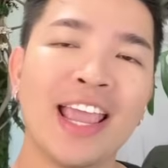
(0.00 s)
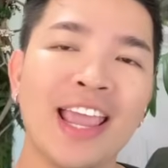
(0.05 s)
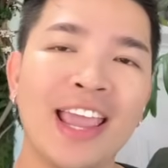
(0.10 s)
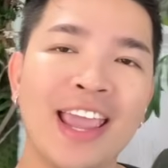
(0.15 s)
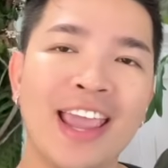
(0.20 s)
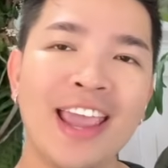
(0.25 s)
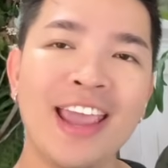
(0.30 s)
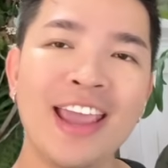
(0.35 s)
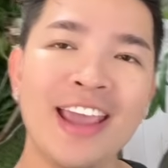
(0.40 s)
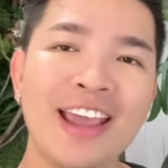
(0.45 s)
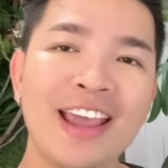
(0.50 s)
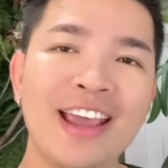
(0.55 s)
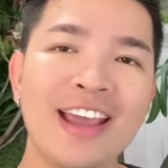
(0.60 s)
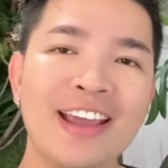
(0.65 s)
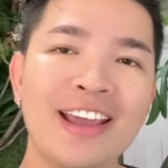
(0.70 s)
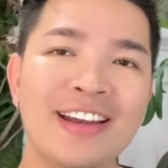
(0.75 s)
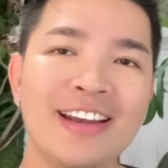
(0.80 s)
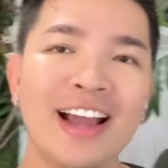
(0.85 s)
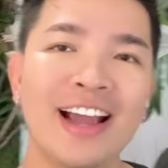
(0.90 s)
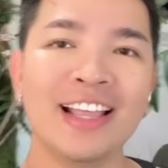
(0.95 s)

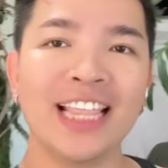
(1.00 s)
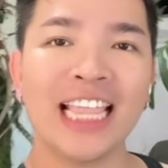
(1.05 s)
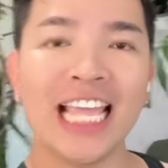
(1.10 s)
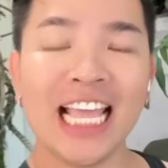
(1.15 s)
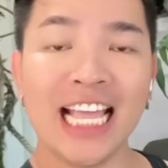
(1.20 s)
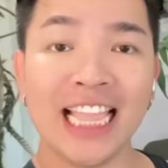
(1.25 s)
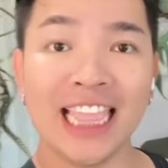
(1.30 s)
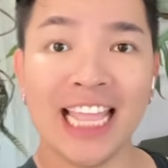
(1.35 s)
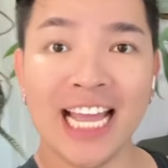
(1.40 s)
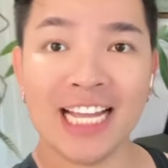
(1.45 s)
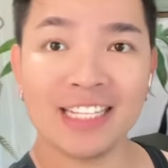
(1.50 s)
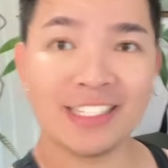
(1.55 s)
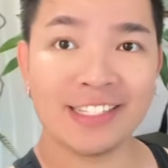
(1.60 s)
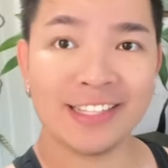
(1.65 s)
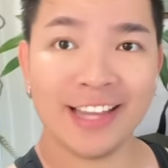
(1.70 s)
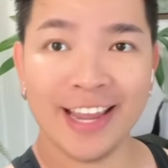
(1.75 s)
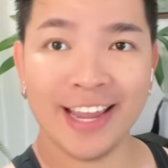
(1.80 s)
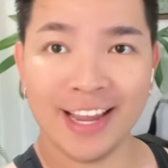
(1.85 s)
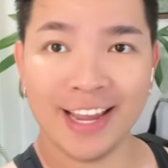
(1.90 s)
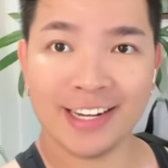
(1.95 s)
And I think that's
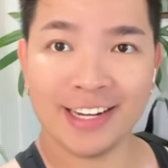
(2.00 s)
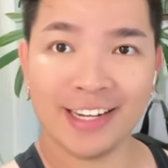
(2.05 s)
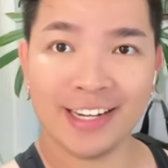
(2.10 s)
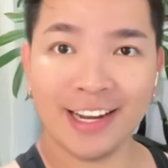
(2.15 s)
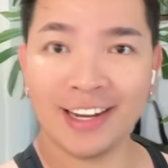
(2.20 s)
it.